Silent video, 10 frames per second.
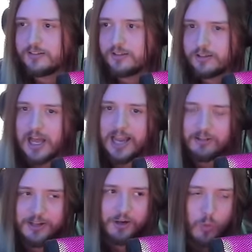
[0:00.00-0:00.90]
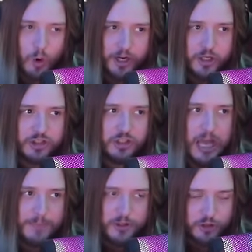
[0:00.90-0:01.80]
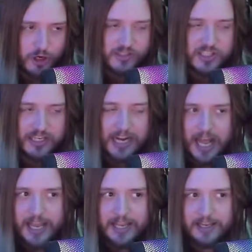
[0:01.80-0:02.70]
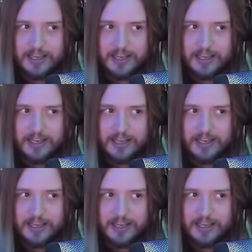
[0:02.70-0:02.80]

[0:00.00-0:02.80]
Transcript: Highlander Warrior should not be trusted at high uh,